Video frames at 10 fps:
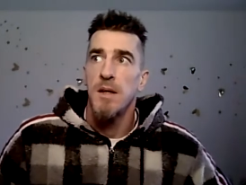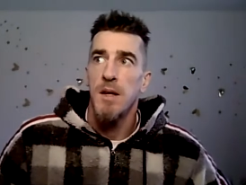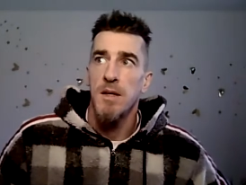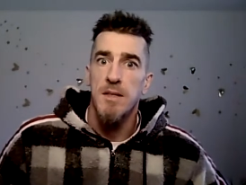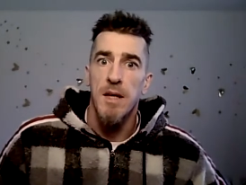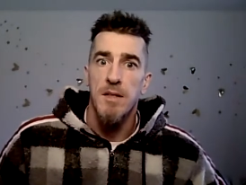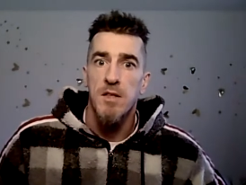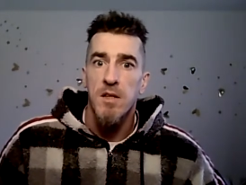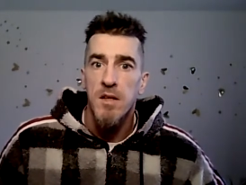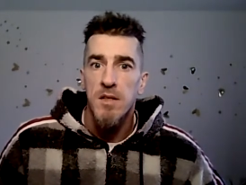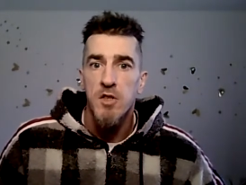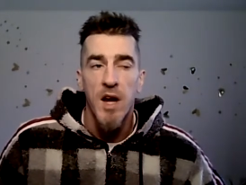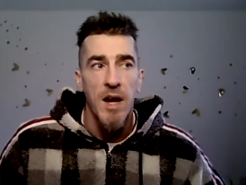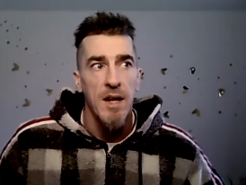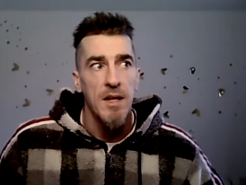As that
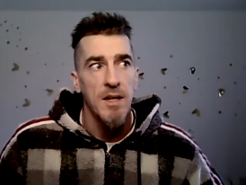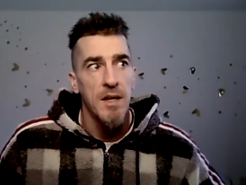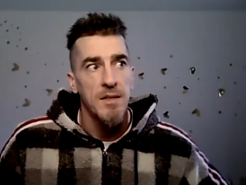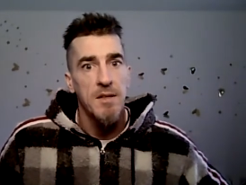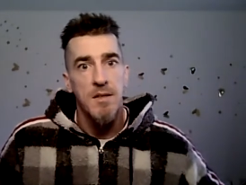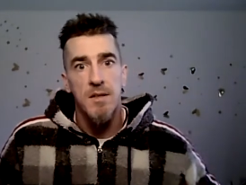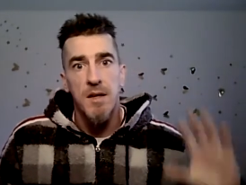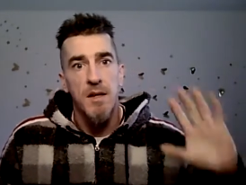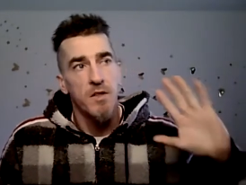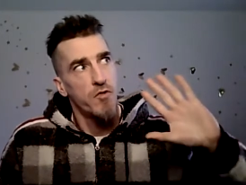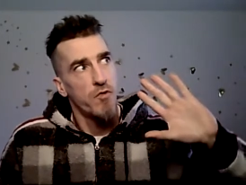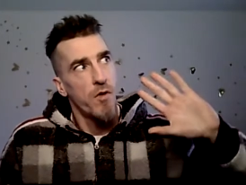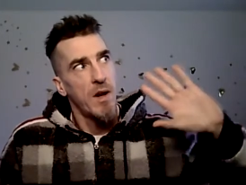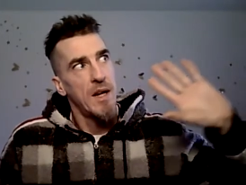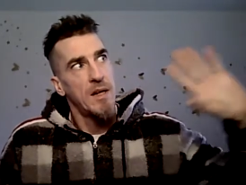child had that
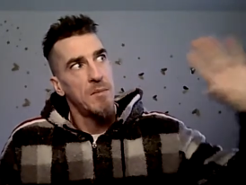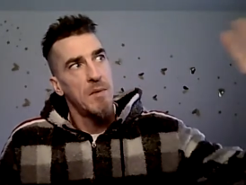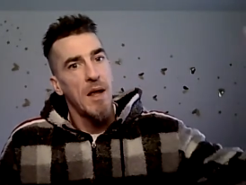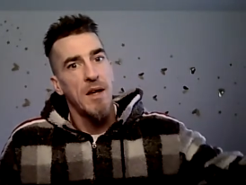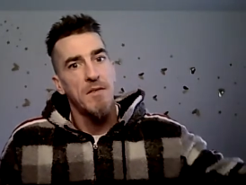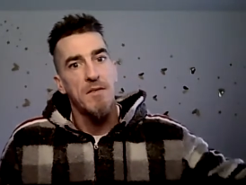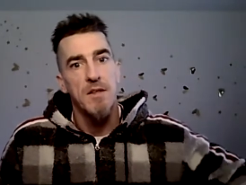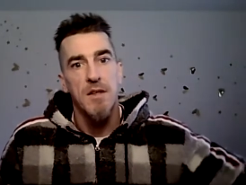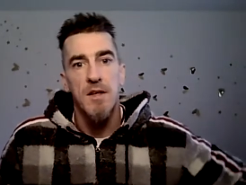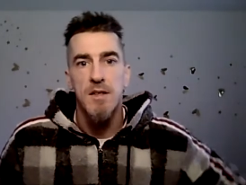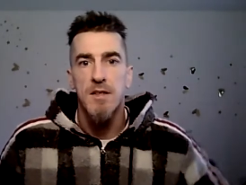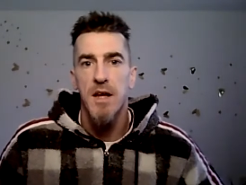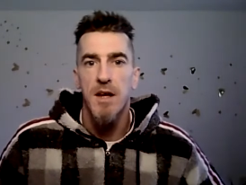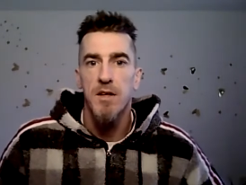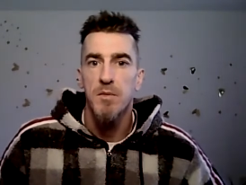dream life that they
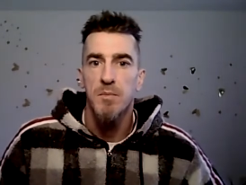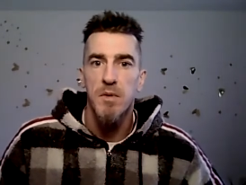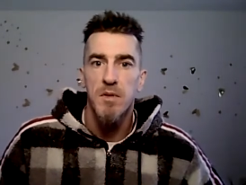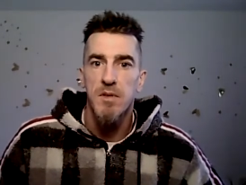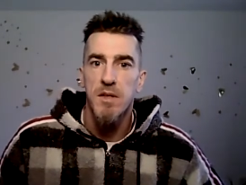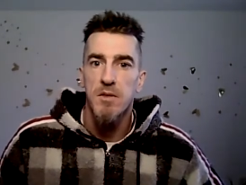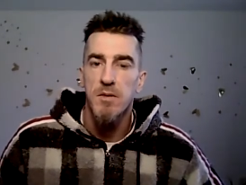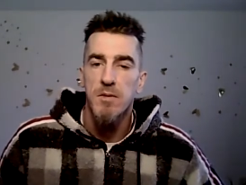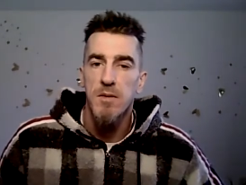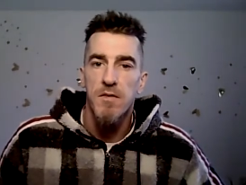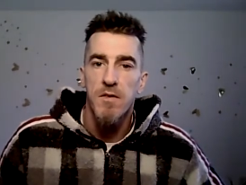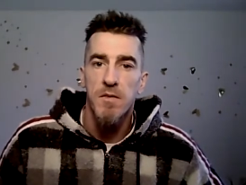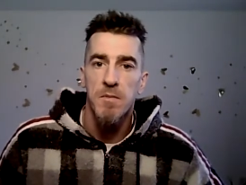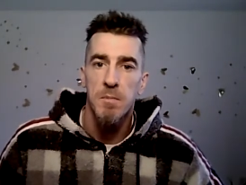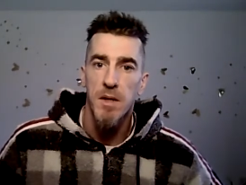desired, but yet you never
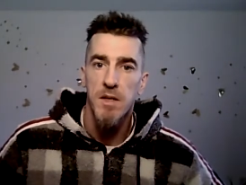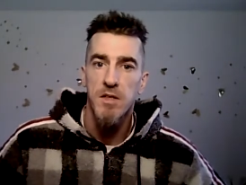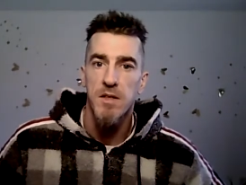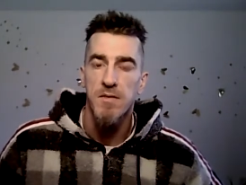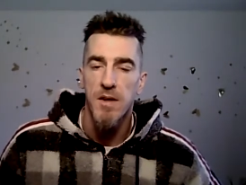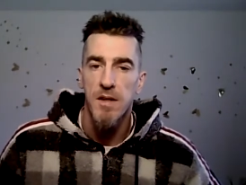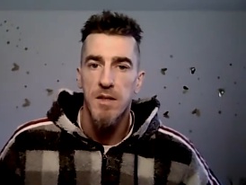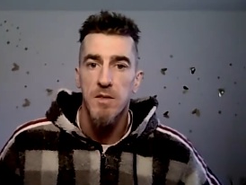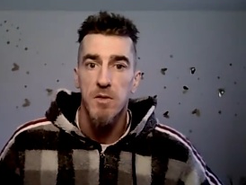managed to find it.